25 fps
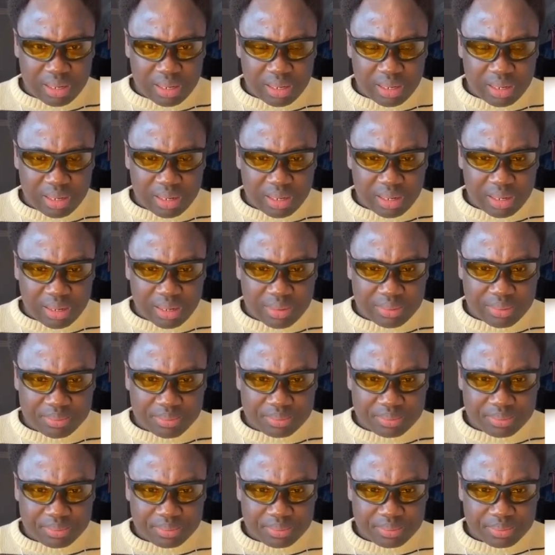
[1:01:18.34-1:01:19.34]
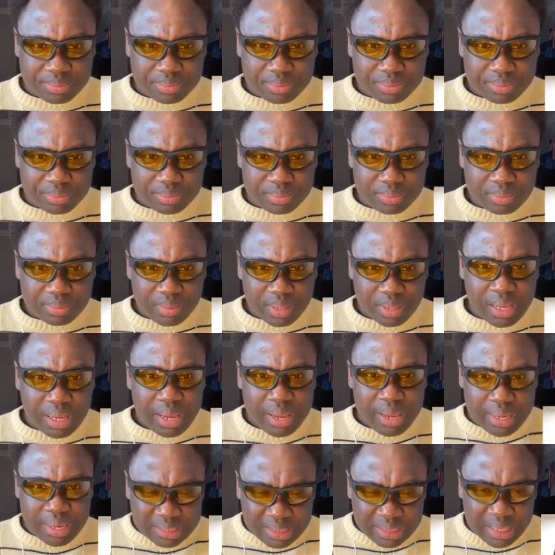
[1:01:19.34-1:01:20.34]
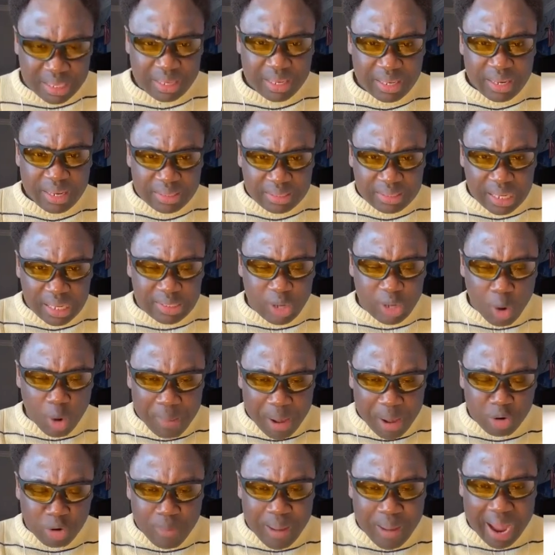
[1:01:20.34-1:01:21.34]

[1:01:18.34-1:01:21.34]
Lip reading: Senior. Now, Mr. Sawatch.